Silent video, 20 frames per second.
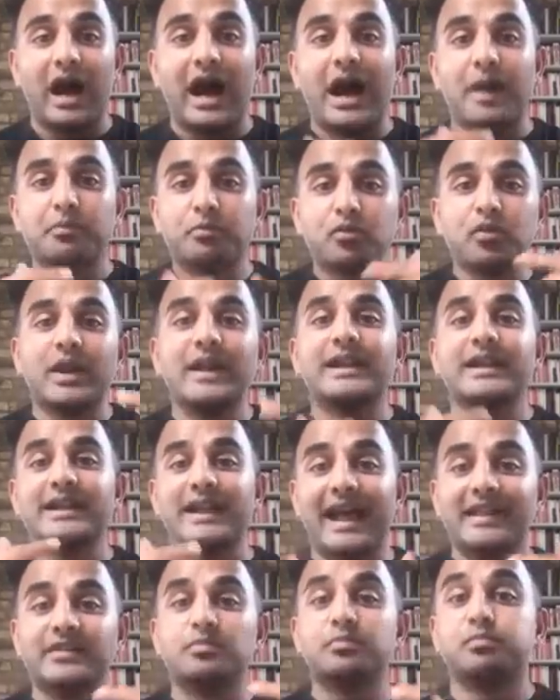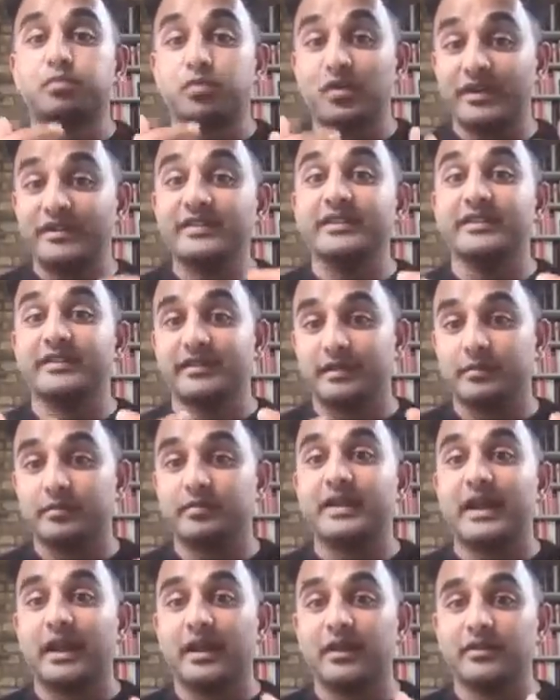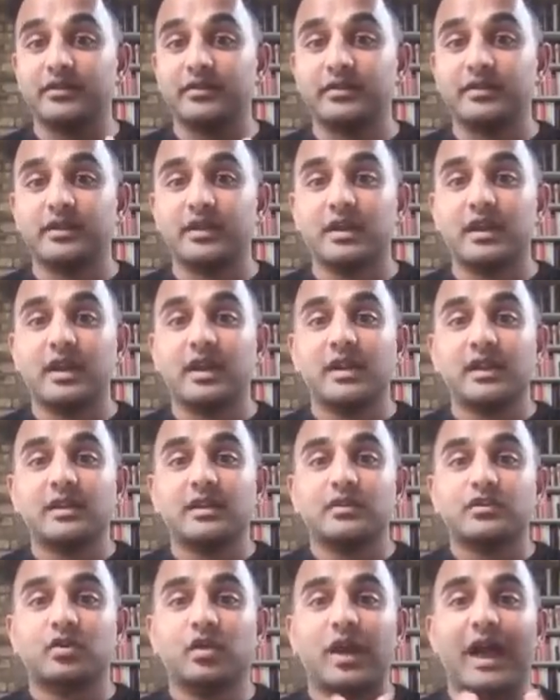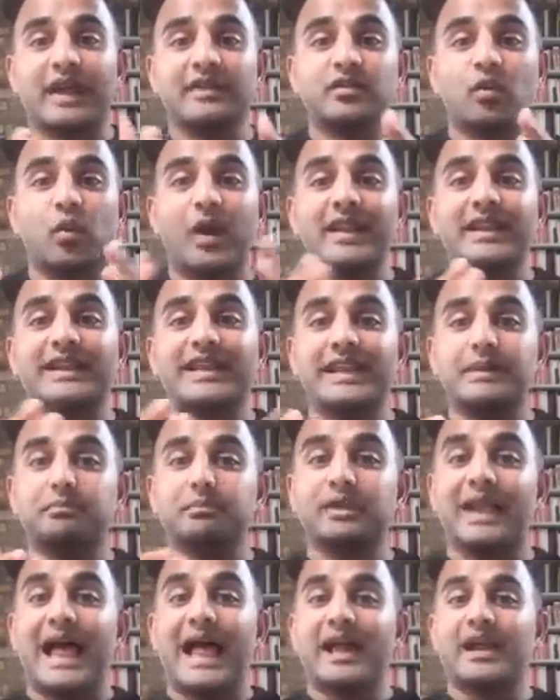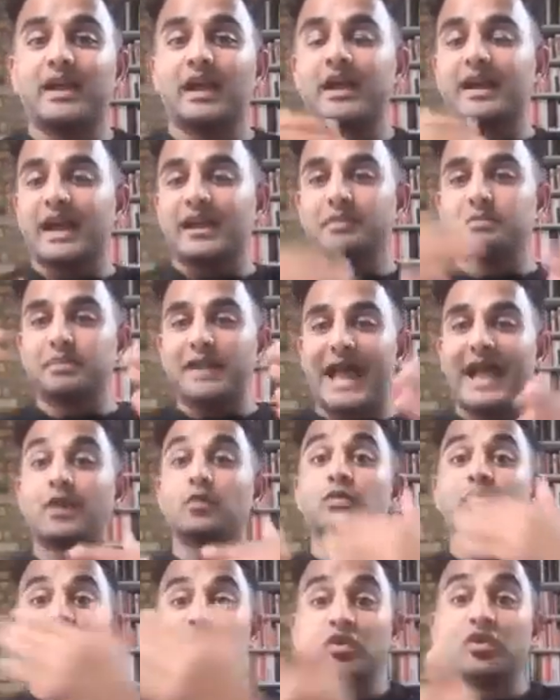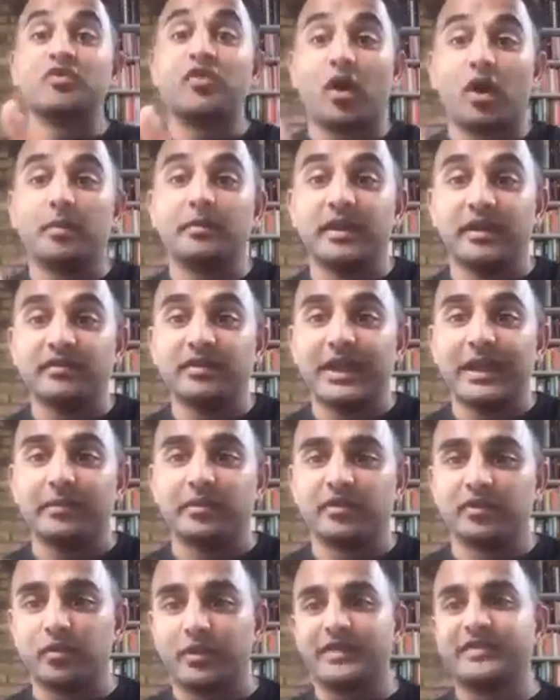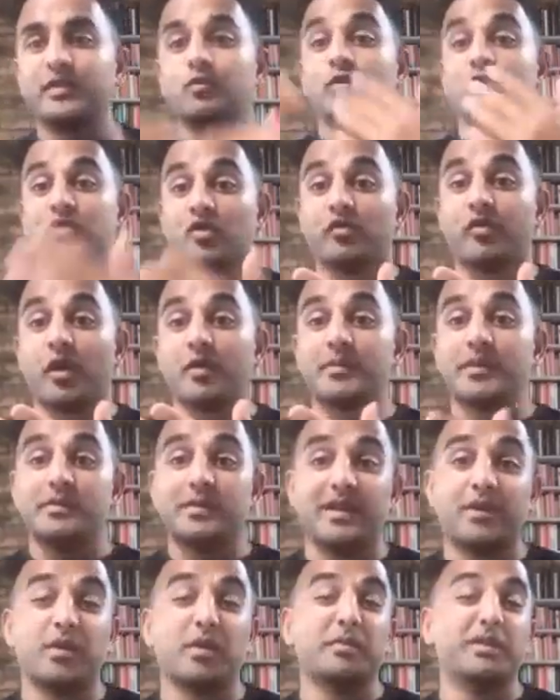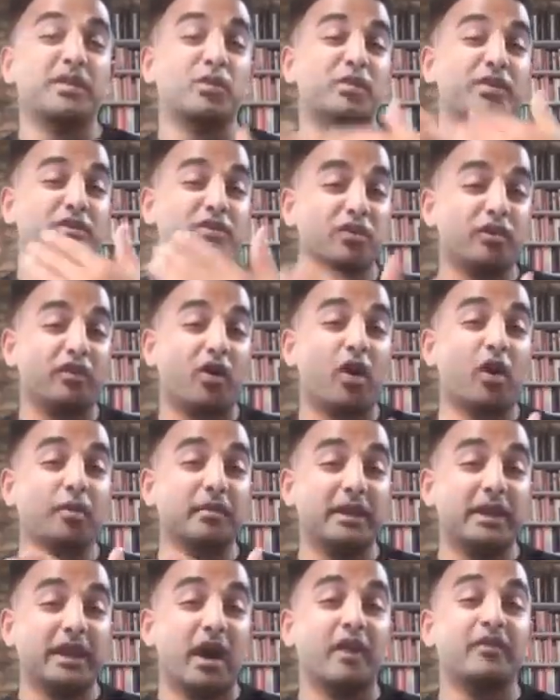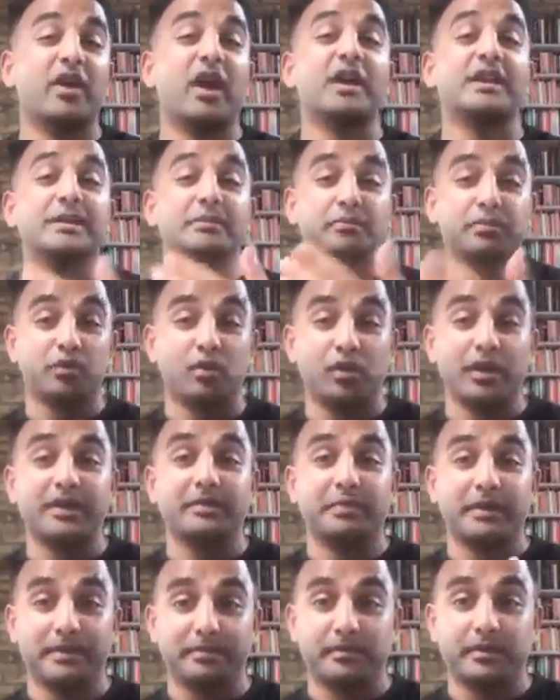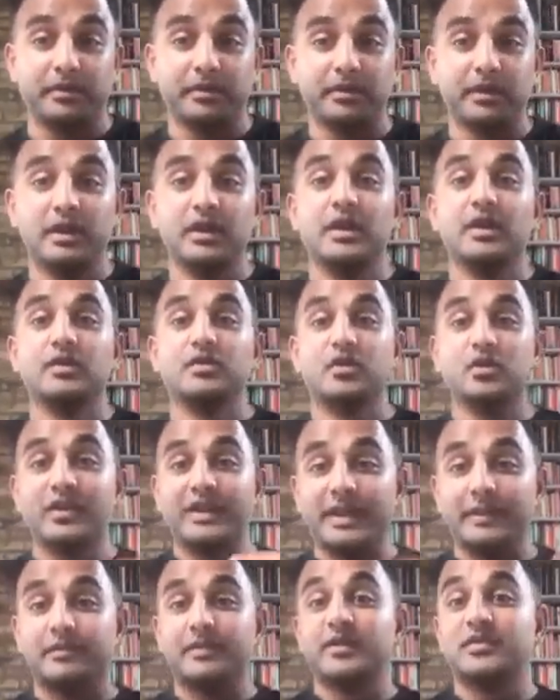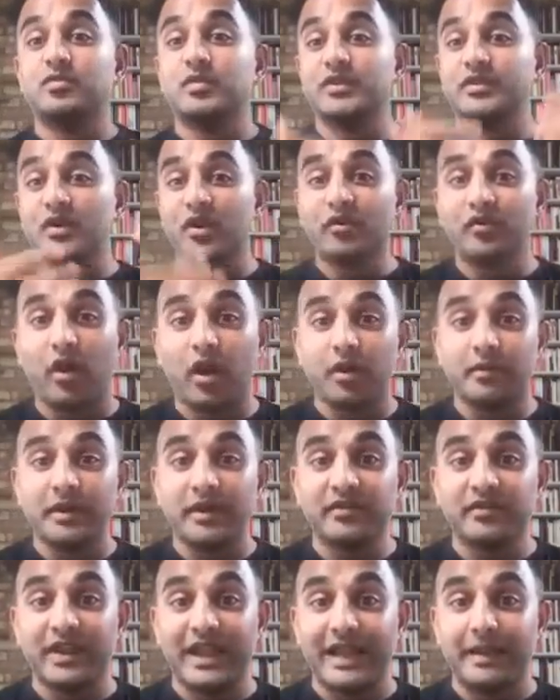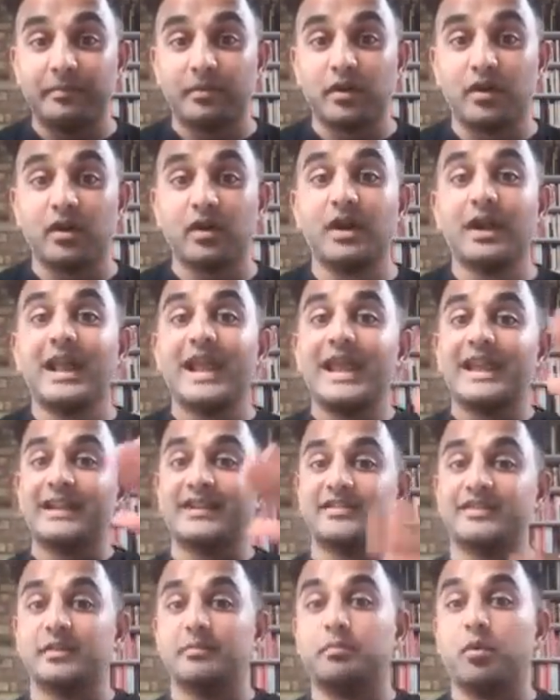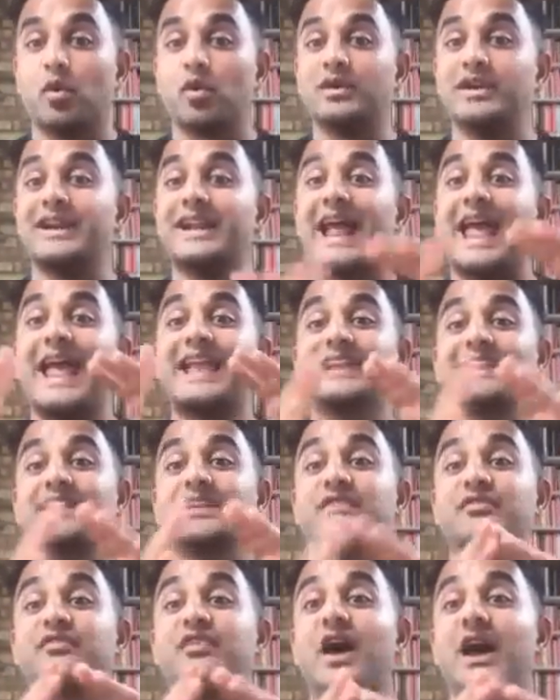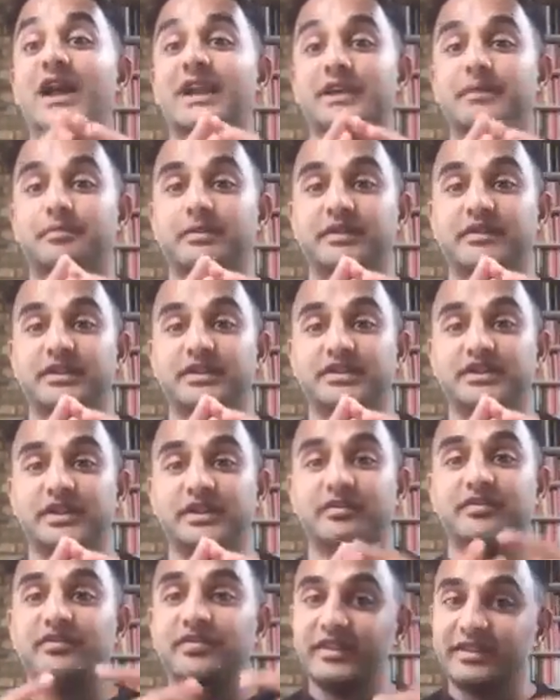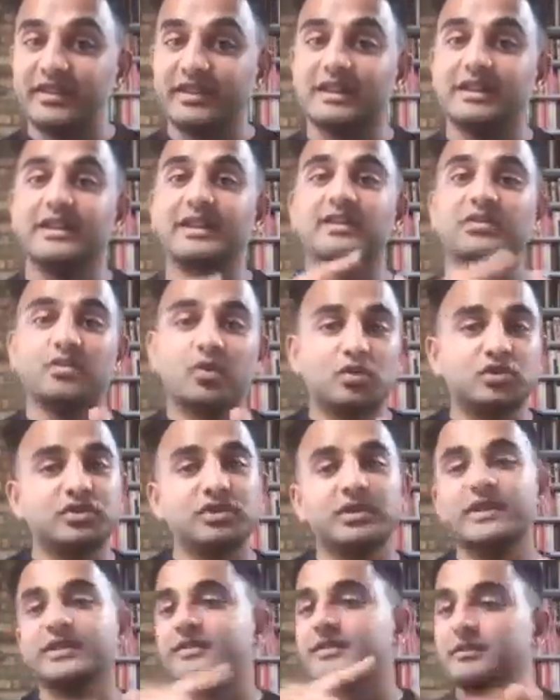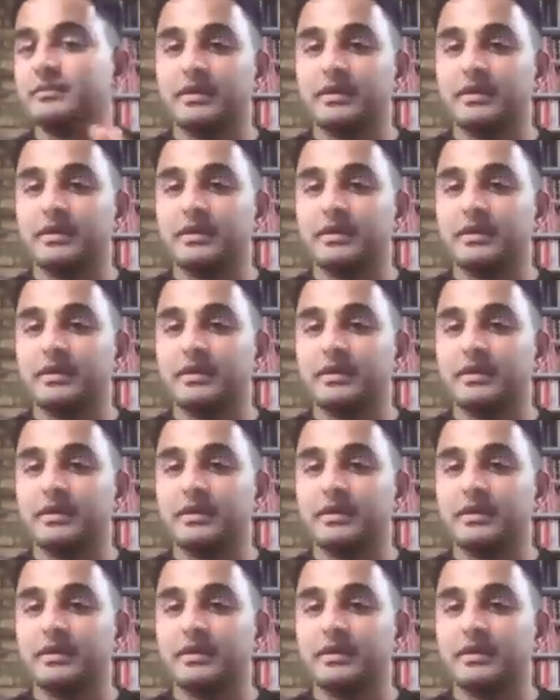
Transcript: operated as prisons themselves. So as a way to keep a kind of black reserve army of labor. So when I say reserve army of labor, I mean the reserve army of unemployed people. So you keep this reserve army of labor in a subordinate and confined position, physically, socially,